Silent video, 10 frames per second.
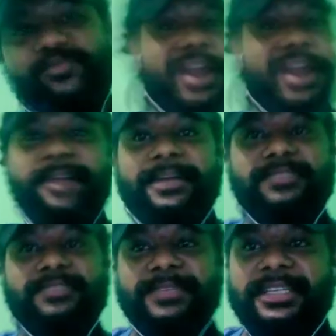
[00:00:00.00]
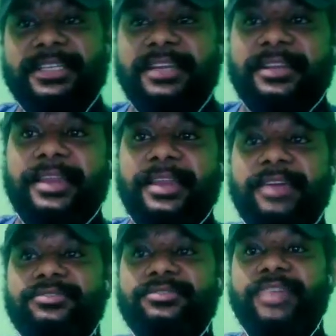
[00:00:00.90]
welcome back to my channel
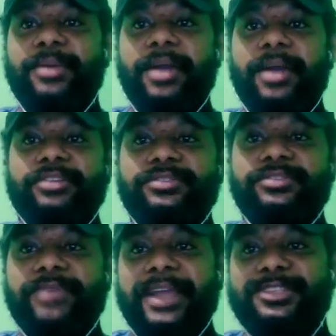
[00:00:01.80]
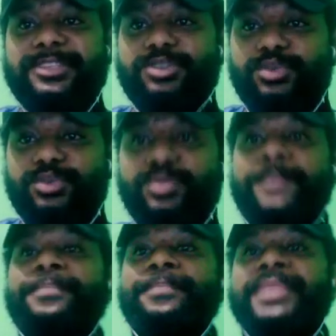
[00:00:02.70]
now today we are going to react to
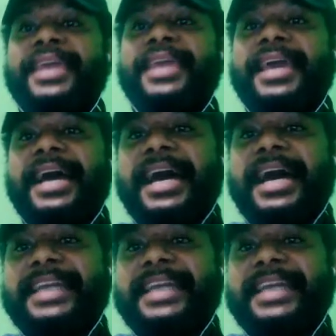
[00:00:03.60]
uh,